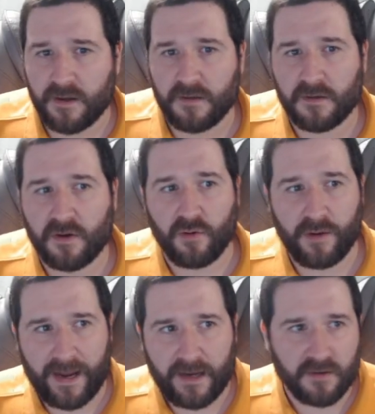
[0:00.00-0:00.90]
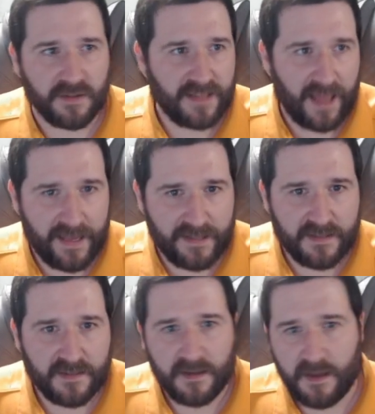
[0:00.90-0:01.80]
You'd create your
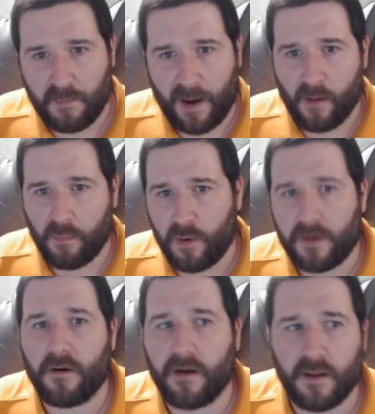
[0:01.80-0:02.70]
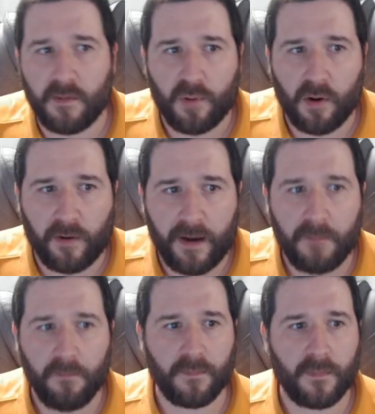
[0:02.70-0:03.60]
slides in PowerPoint or another
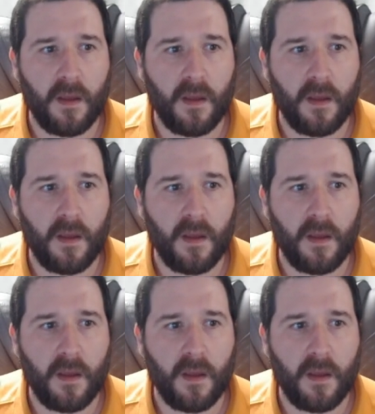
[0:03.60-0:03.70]
program.